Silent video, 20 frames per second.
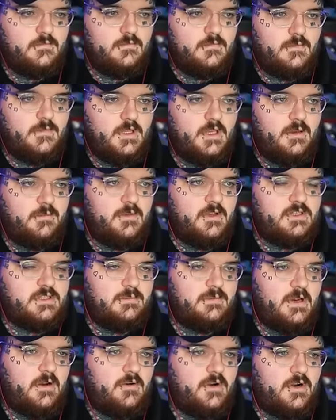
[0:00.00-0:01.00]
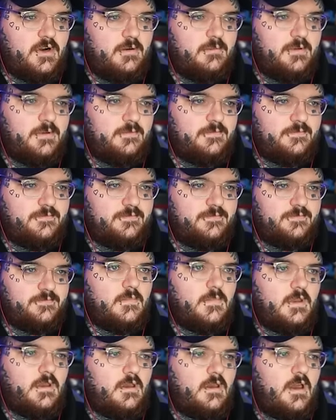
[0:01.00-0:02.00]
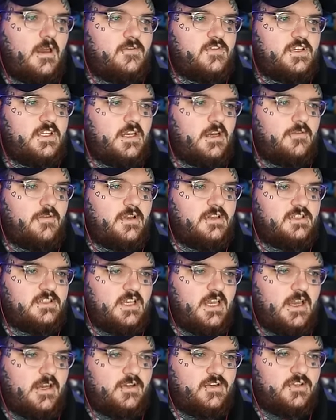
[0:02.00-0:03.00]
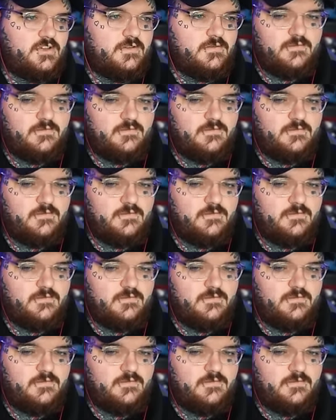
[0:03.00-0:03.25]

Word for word: Yep, there's the power herb. I've seen it run Sash.